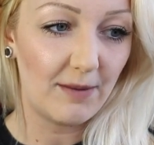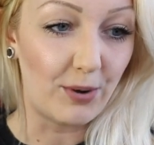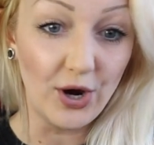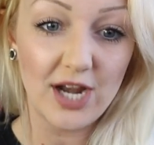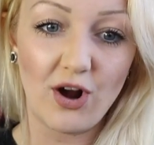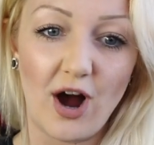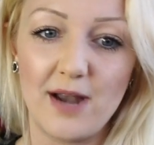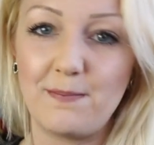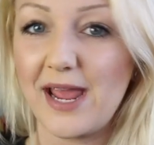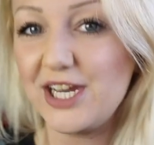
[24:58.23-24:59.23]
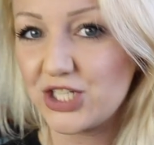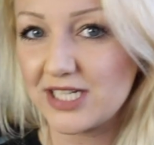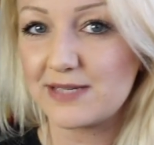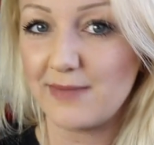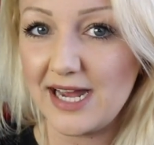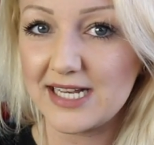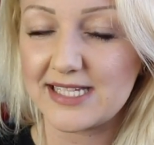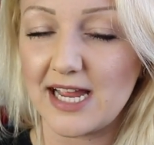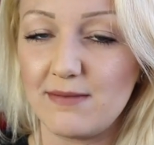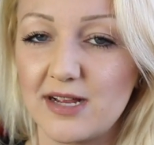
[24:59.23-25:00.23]
put on patients'
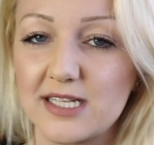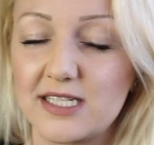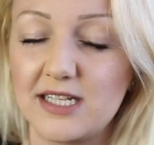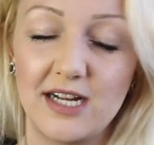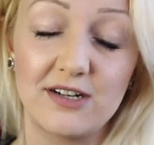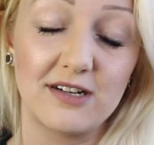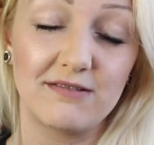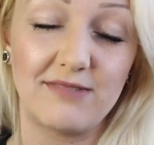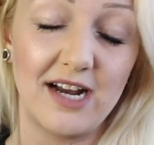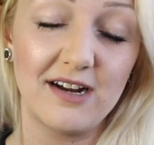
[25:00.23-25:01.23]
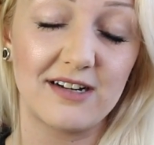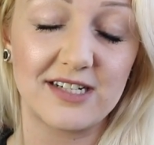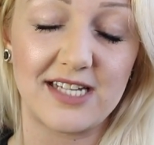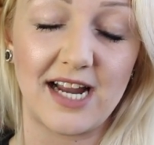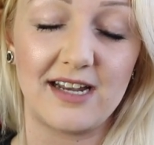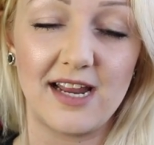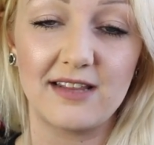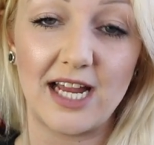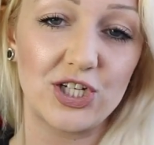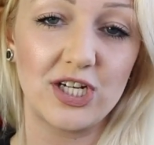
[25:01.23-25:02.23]
medicine, because under their understanding that